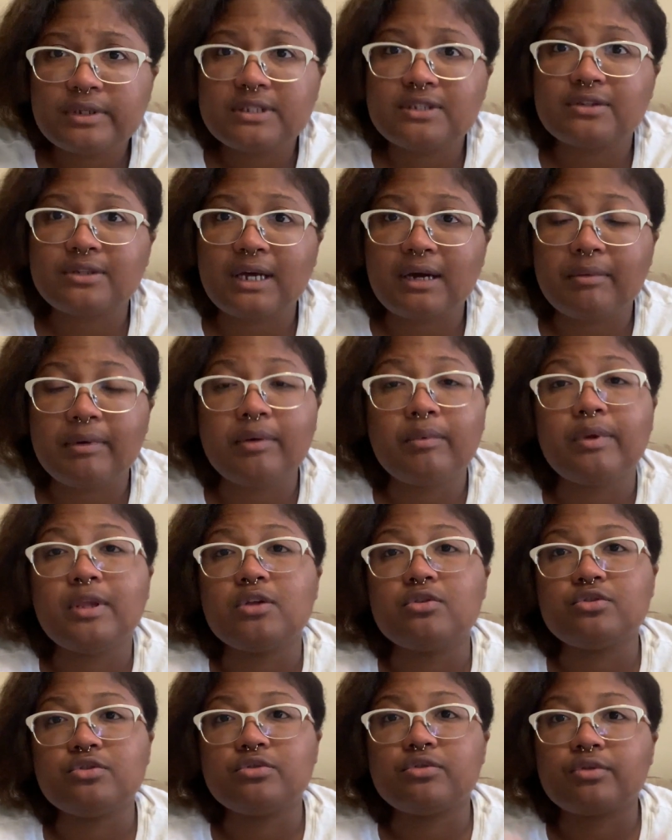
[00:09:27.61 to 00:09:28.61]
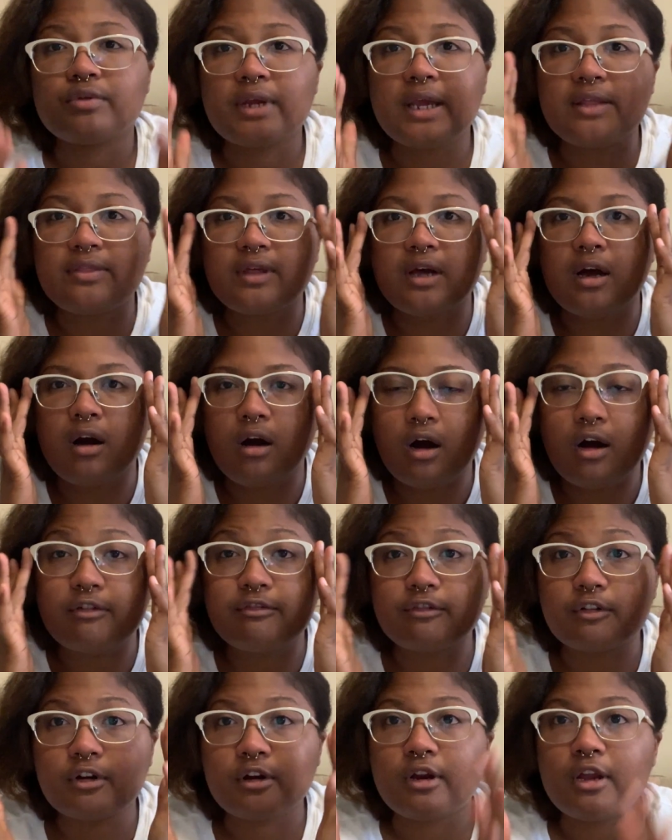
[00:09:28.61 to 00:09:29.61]
so that way when you do create that
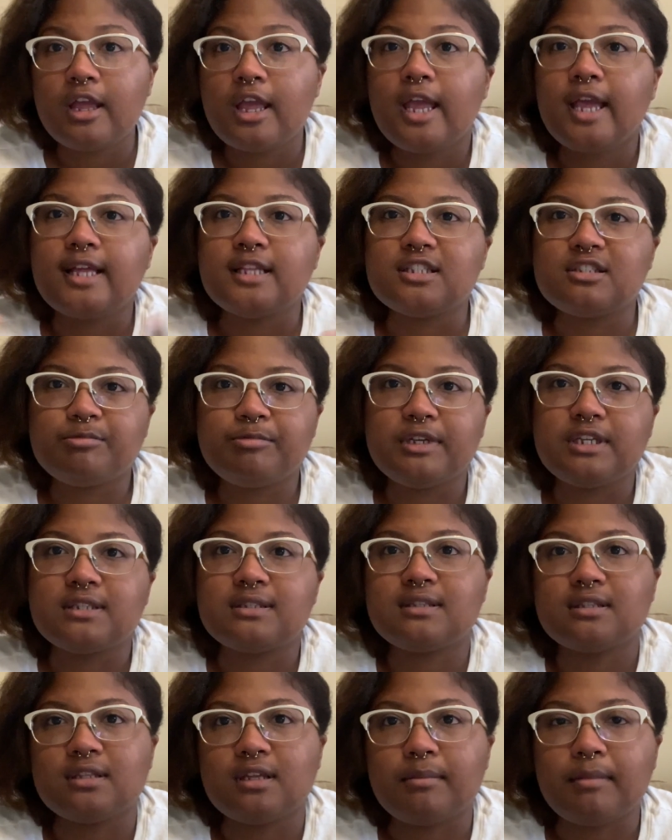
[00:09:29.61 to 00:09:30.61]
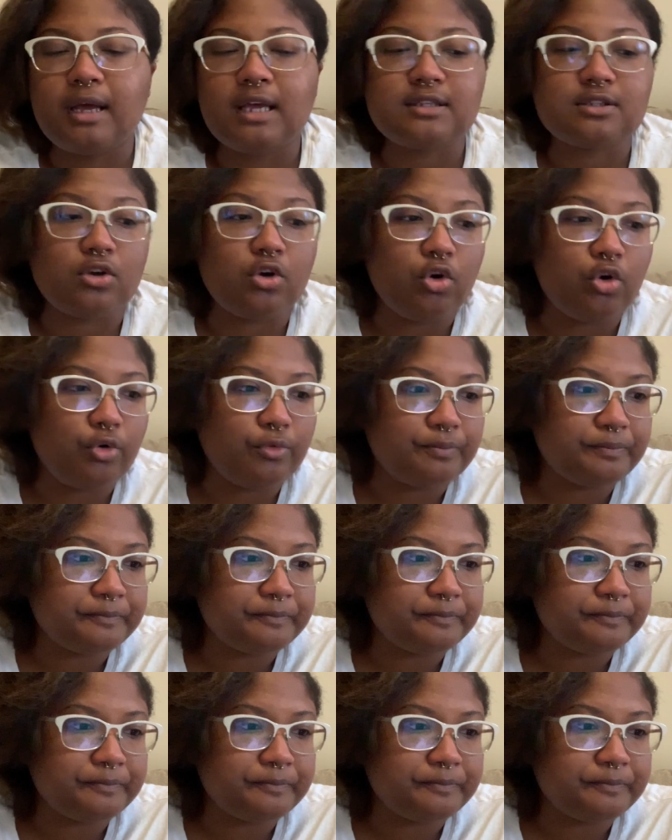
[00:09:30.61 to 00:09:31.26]
offer, it speaks to them as a whole.